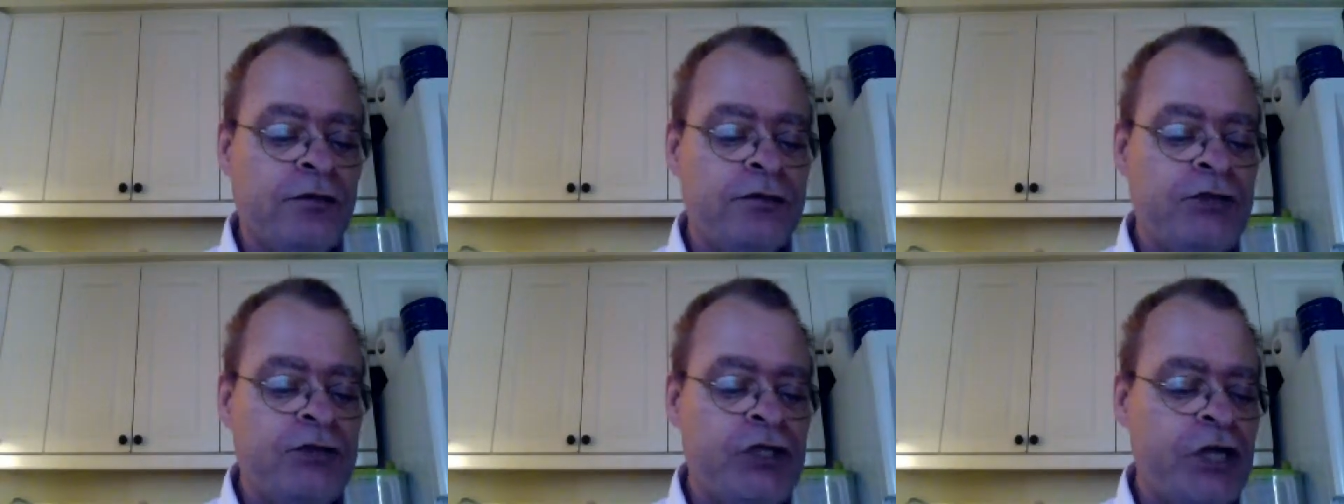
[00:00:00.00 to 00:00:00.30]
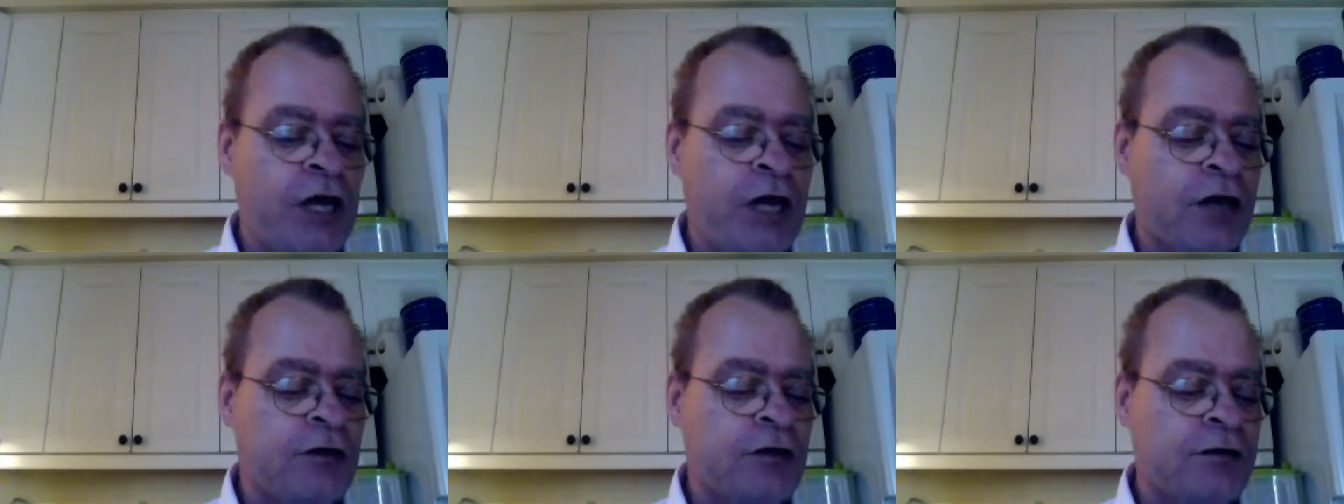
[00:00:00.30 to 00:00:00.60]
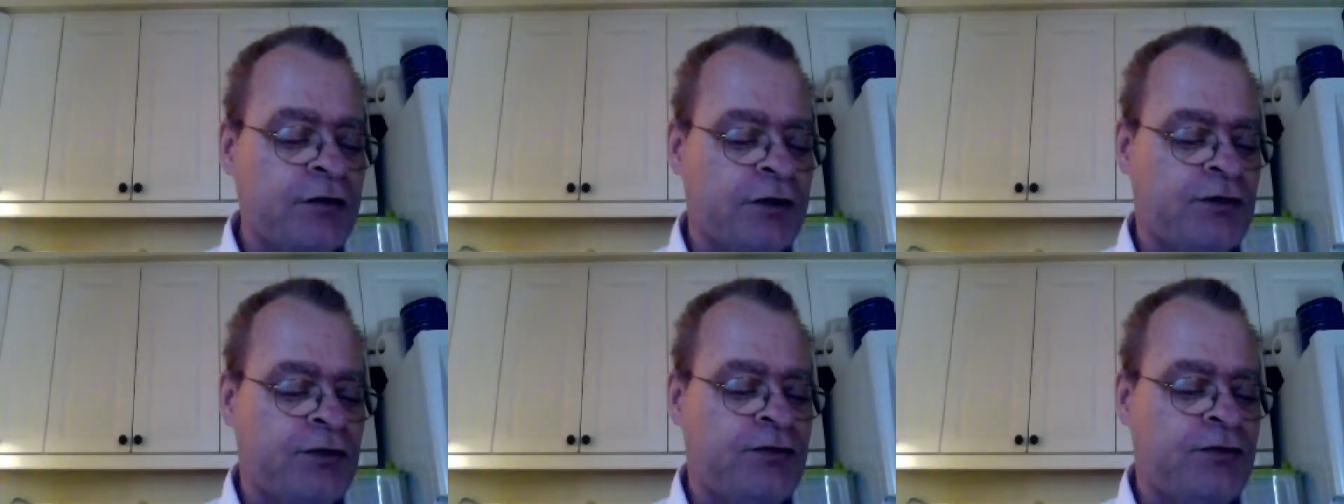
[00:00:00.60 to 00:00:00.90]

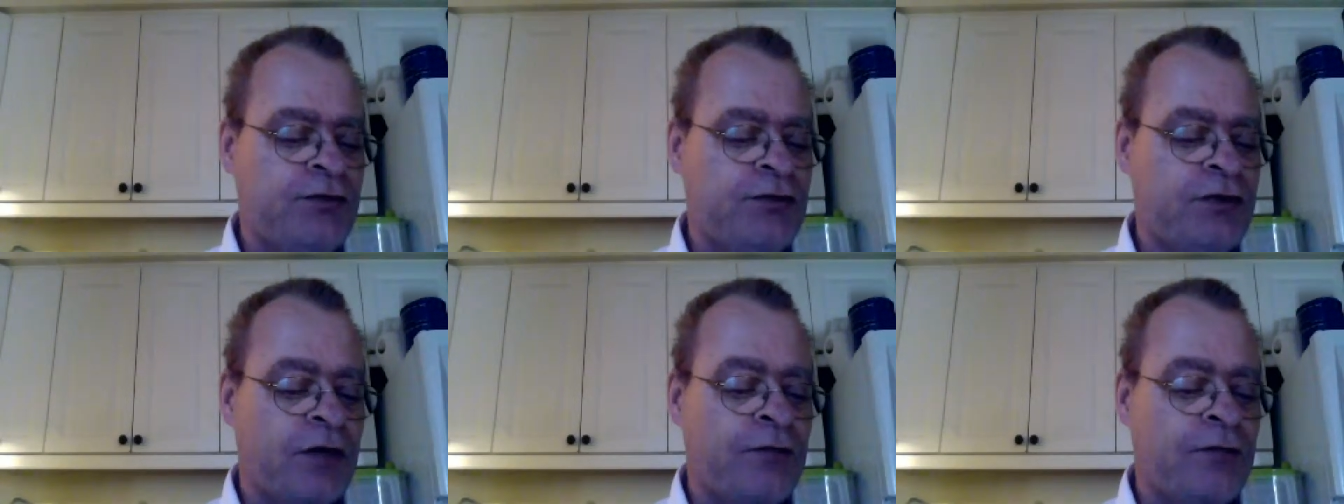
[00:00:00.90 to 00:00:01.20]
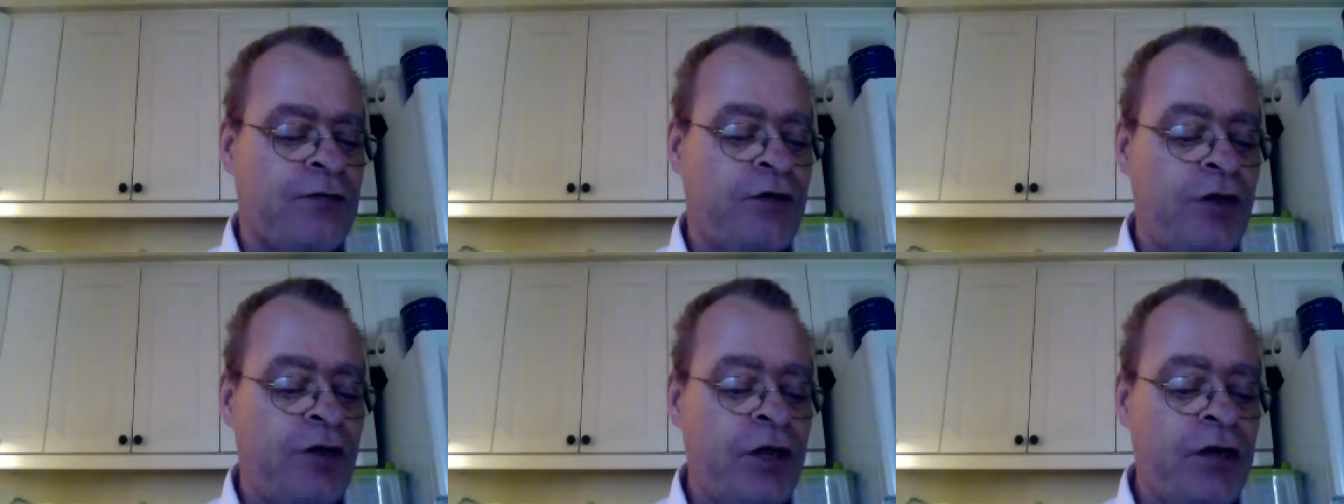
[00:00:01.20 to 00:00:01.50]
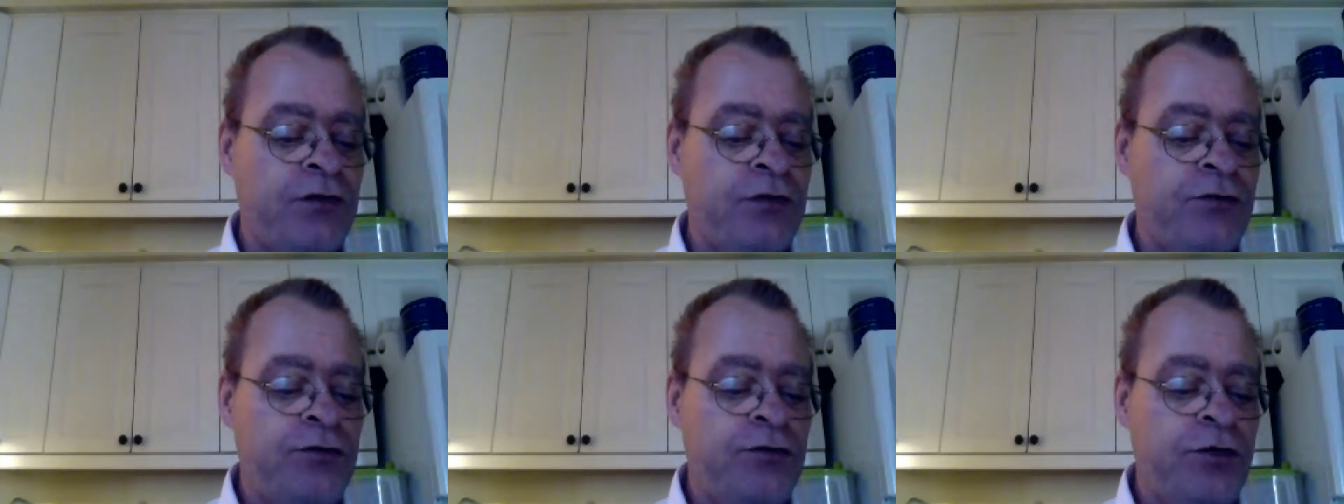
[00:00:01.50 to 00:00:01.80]
checklists of
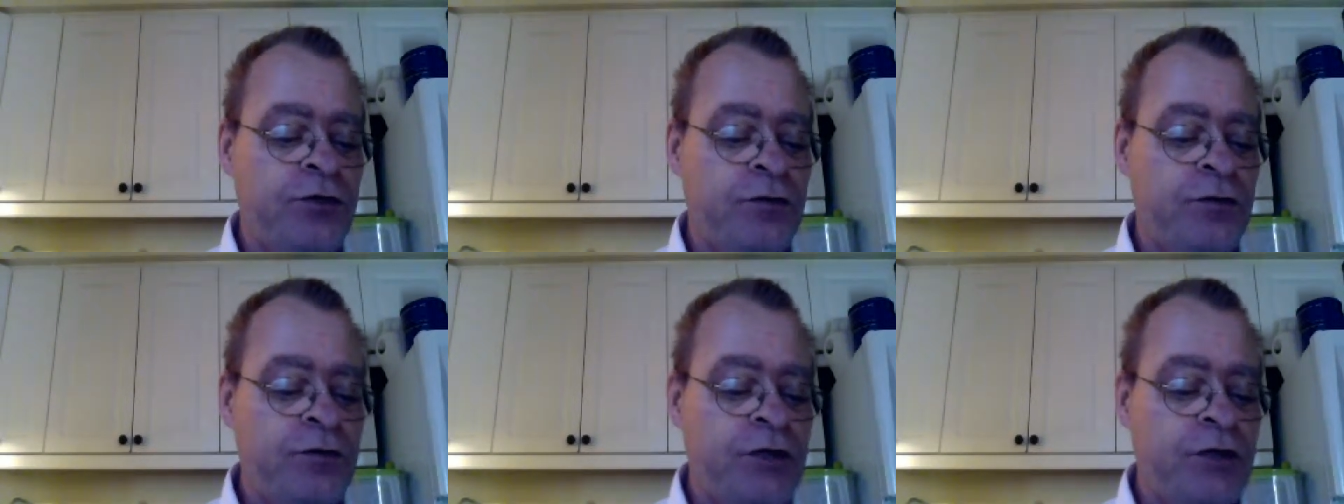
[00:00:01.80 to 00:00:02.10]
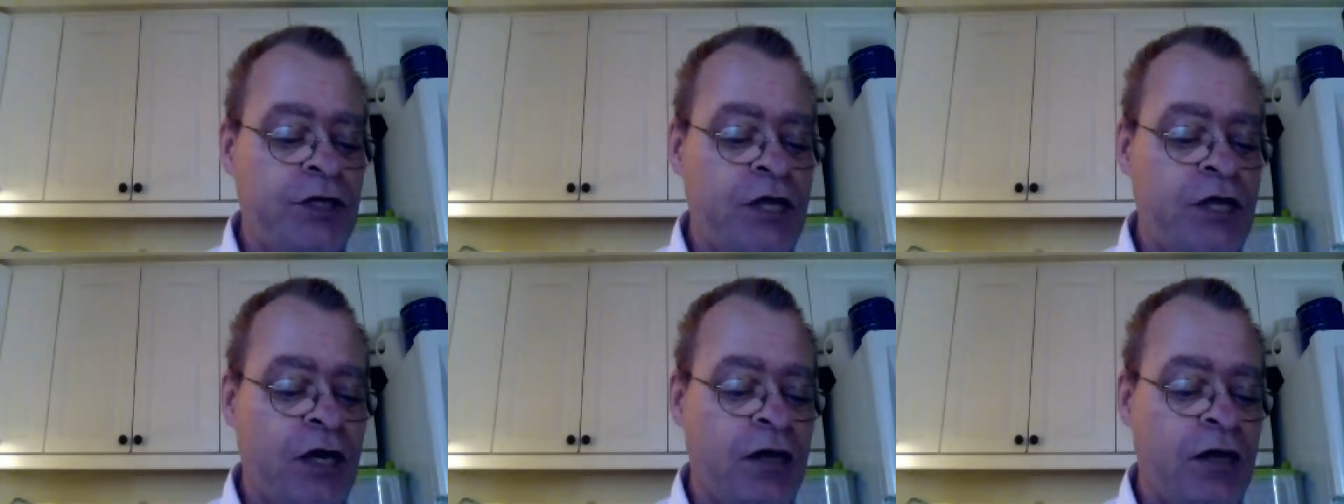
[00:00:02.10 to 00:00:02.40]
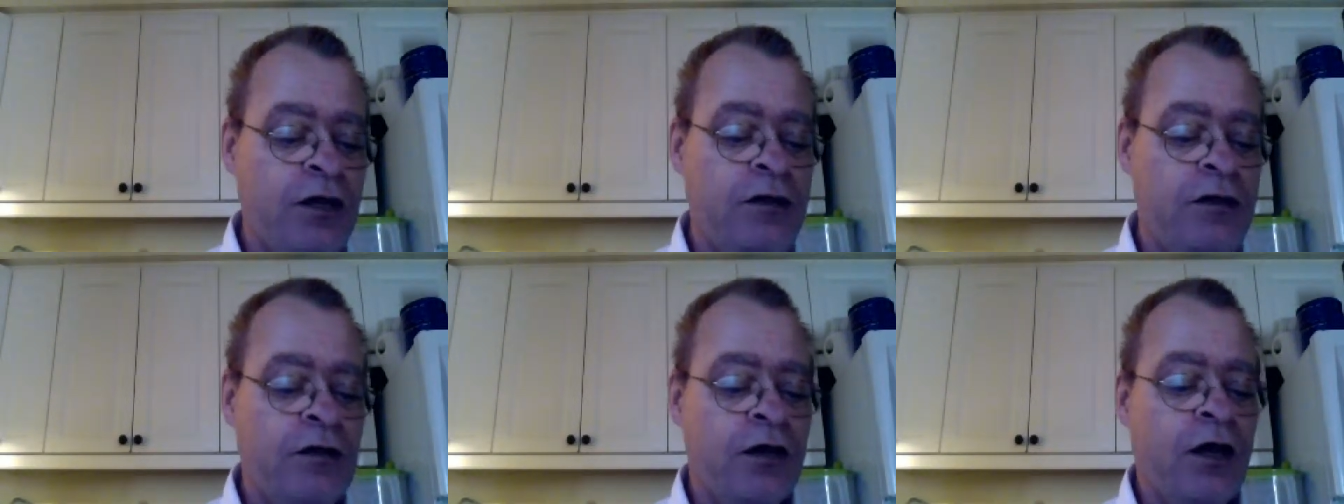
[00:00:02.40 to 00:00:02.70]
things you need